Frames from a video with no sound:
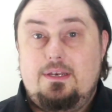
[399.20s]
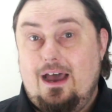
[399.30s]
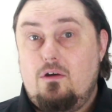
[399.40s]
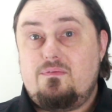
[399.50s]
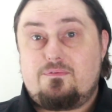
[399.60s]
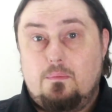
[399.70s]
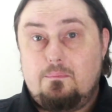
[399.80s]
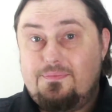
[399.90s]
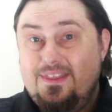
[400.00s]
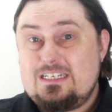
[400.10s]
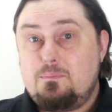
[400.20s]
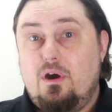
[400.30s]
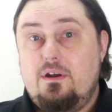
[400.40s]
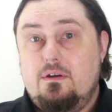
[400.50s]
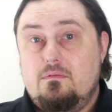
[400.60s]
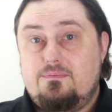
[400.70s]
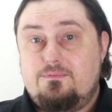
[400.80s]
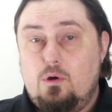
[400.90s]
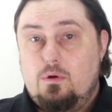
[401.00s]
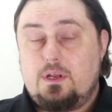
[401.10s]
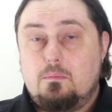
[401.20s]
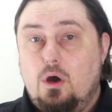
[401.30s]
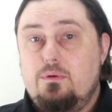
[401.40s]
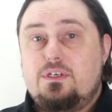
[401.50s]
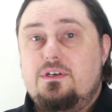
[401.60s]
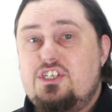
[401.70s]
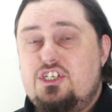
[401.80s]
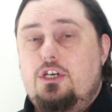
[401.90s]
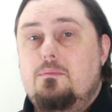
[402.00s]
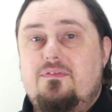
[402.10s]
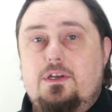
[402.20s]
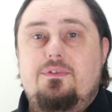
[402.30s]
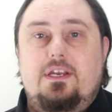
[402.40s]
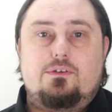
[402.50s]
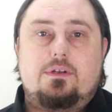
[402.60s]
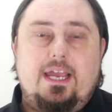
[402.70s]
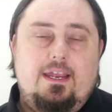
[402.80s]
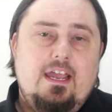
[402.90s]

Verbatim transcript: Now, from this point forward, I'm going to assume a few things, okay?